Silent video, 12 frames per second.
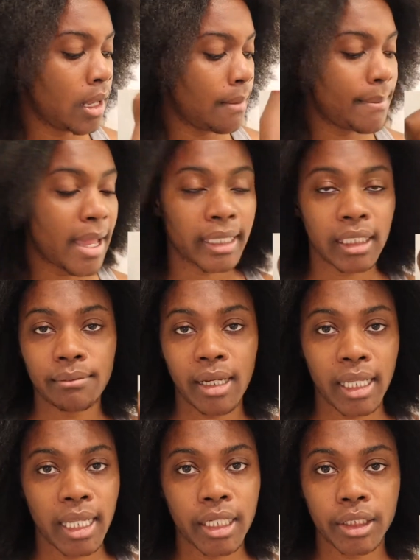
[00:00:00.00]
back in my
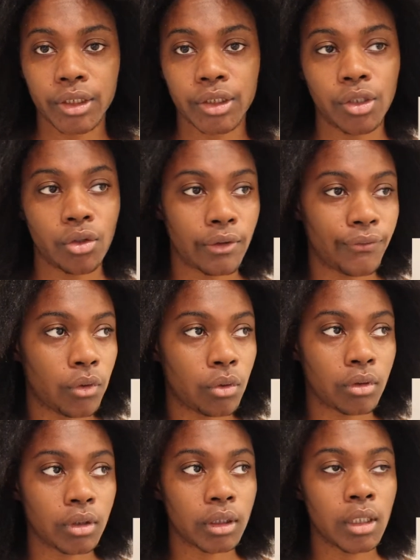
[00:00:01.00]
hair. You know, the
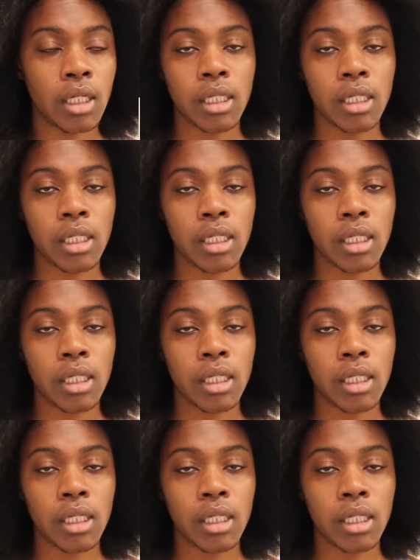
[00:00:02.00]
4